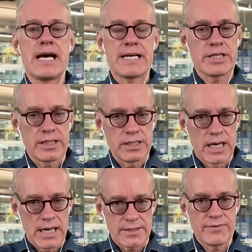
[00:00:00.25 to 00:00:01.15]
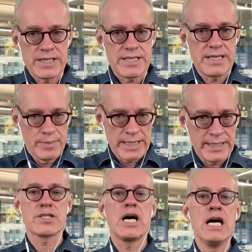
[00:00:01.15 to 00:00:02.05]
actually a lot of VC money,
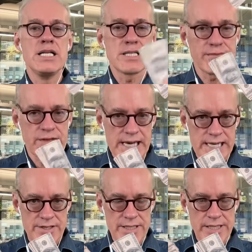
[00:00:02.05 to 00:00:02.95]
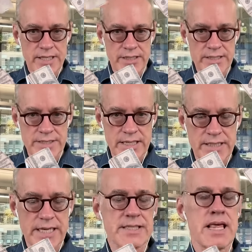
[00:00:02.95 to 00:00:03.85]
tons of cash sitting on the
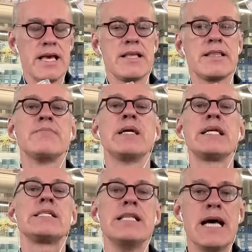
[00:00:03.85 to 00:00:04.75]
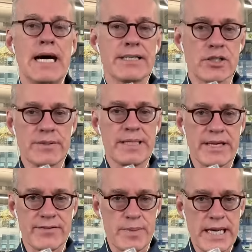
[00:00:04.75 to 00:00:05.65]
sidelines. That money is not going to be
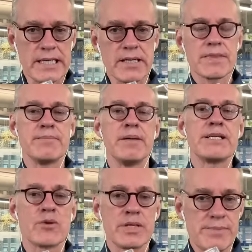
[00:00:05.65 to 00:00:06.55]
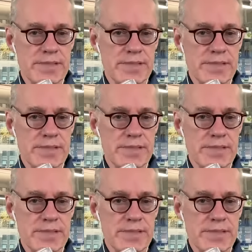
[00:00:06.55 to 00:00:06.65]
given back. That money is going to be